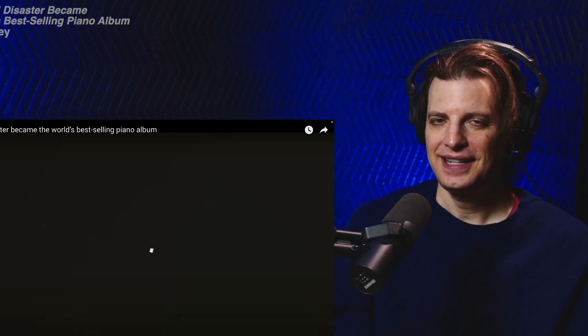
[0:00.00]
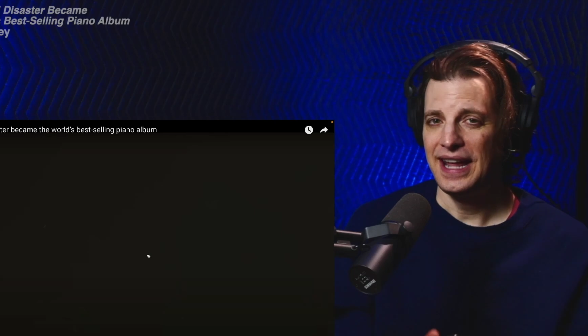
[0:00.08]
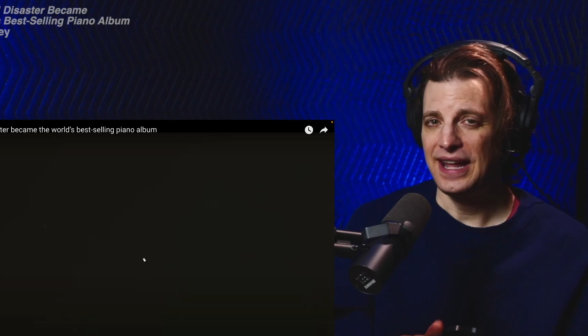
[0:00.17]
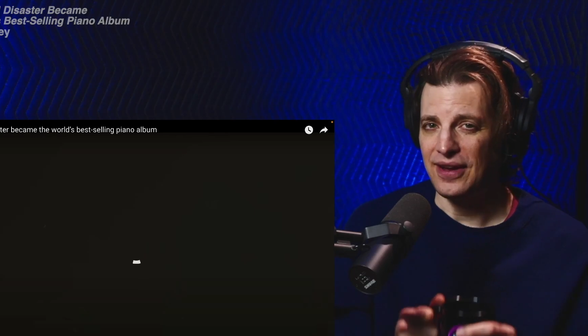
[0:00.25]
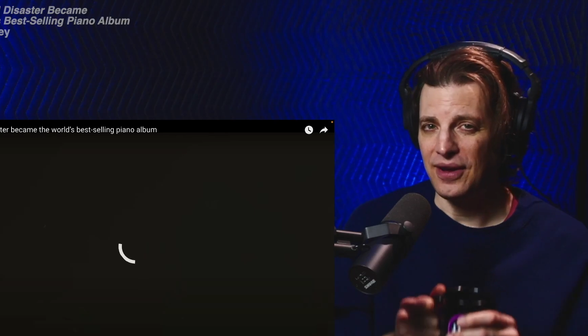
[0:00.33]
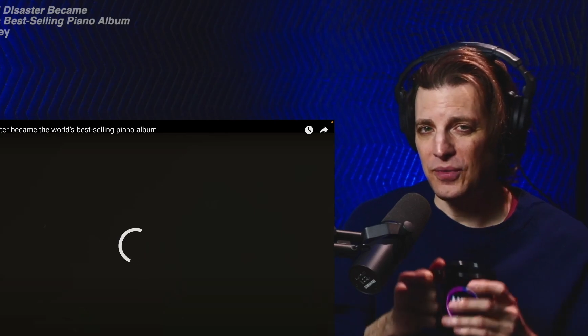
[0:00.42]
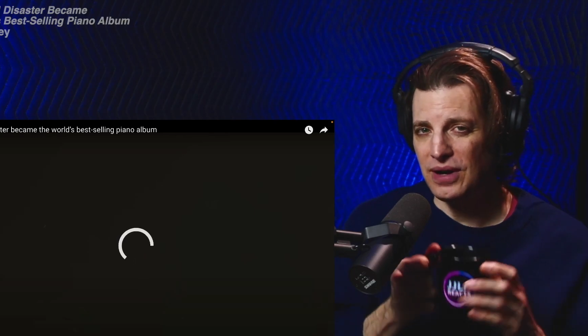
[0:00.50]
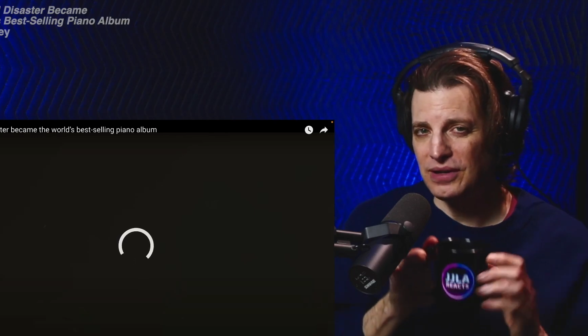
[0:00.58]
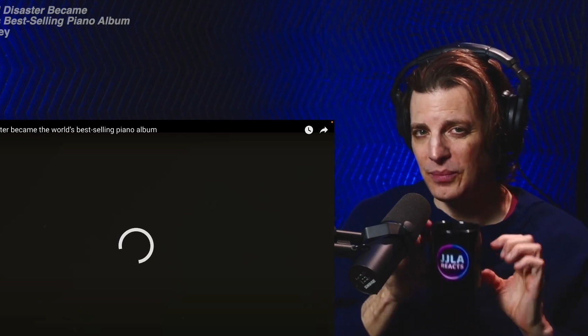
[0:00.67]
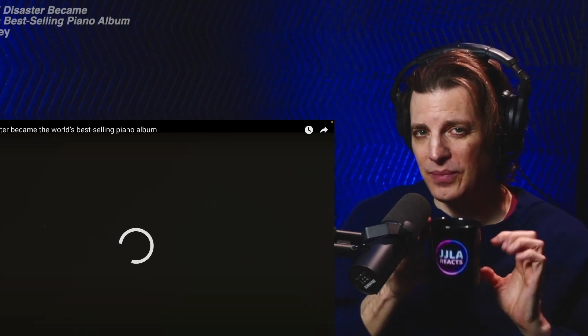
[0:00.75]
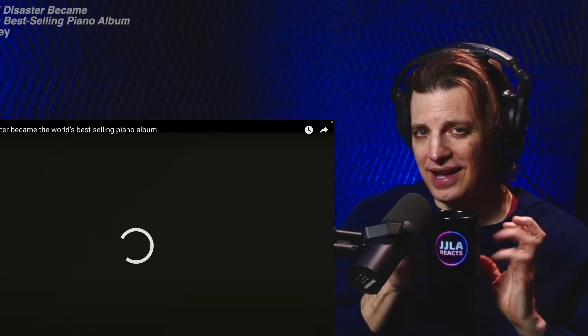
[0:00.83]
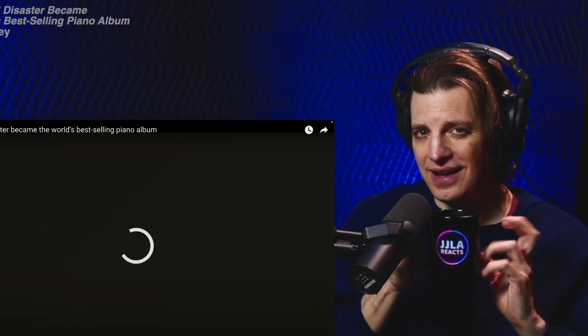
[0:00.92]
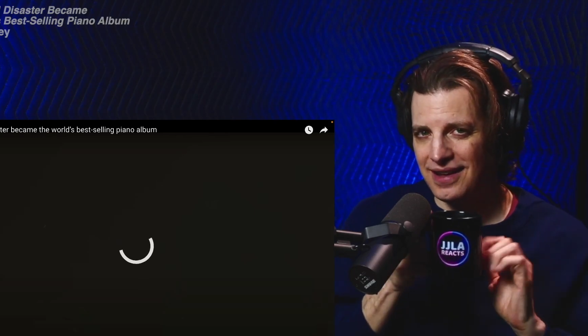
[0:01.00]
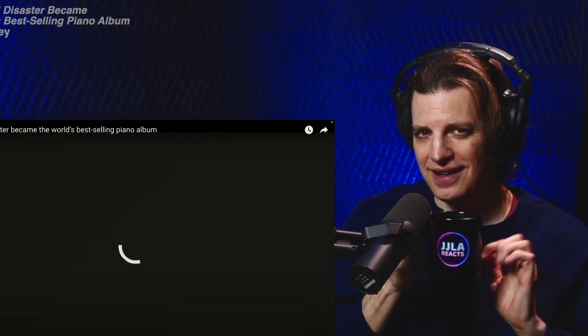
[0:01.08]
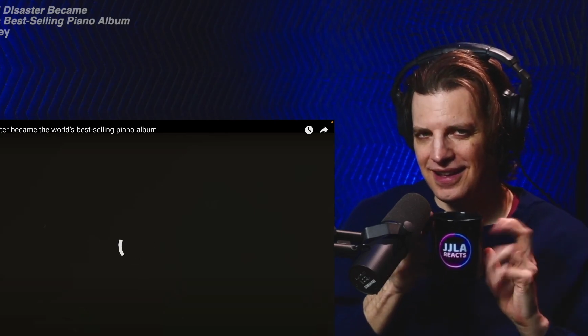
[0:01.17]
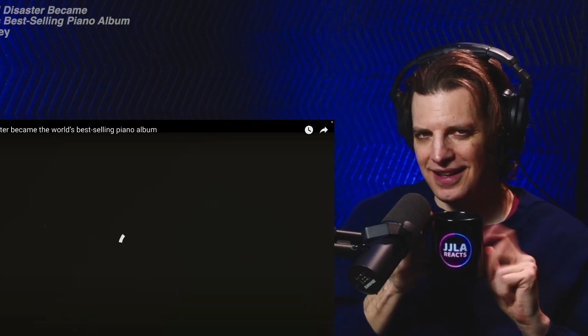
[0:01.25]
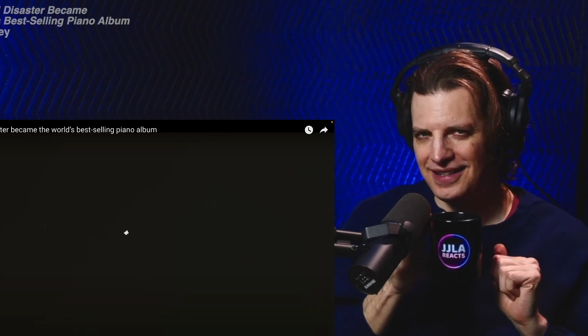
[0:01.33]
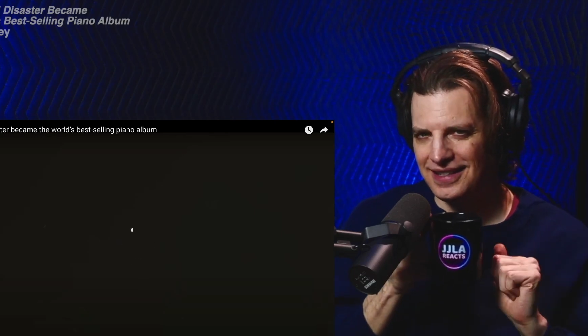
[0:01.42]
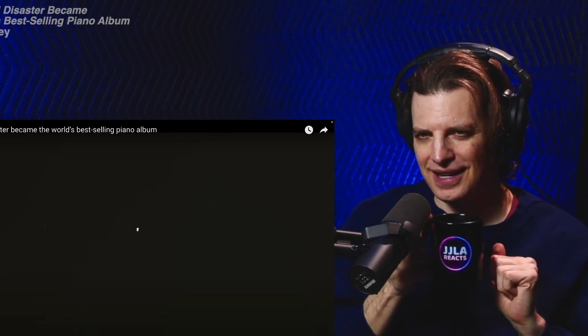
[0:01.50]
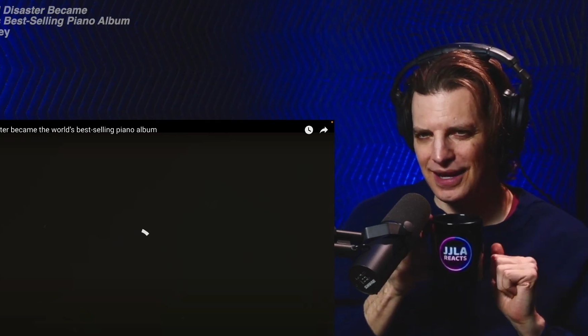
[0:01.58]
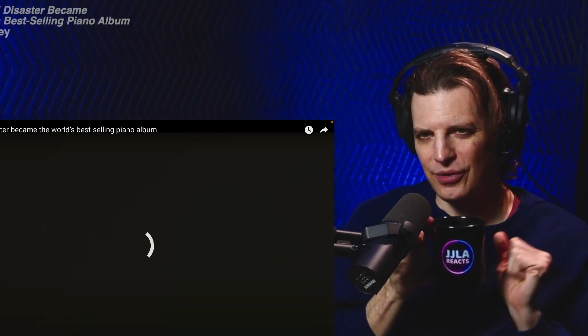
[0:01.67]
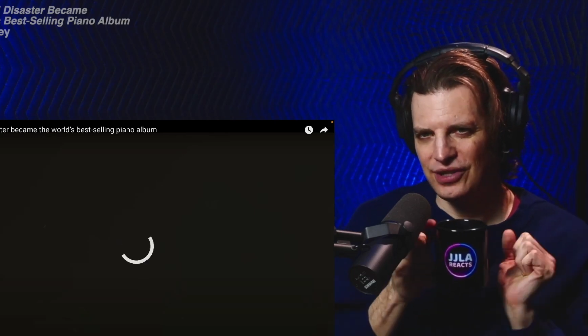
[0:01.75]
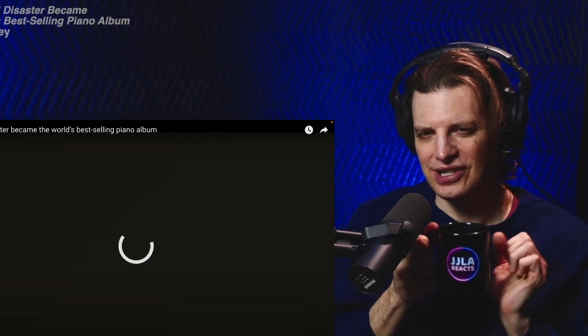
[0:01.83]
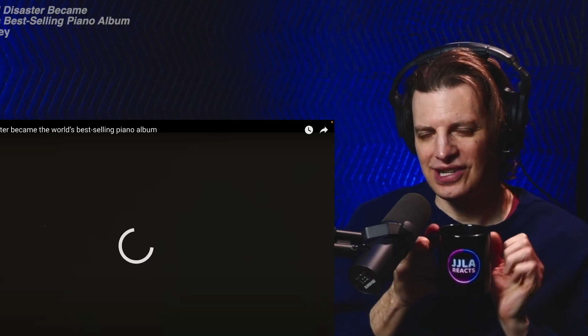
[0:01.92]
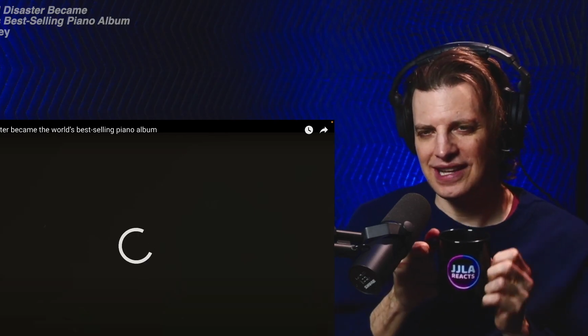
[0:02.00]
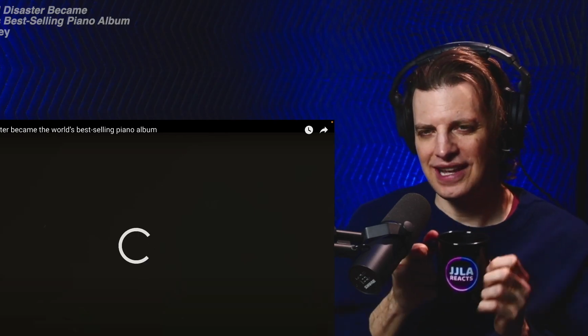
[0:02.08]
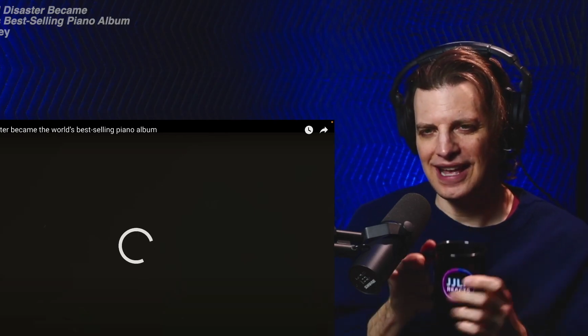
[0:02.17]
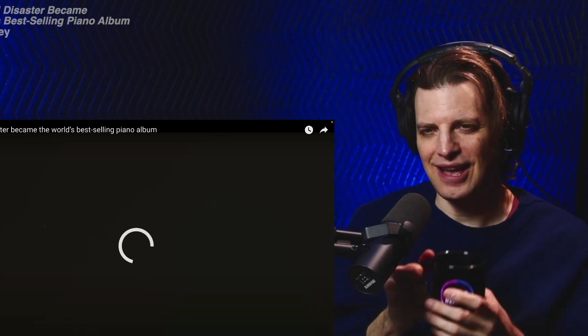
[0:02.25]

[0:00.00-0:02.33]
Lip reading: Hey y'all, welcome back. Today we're checking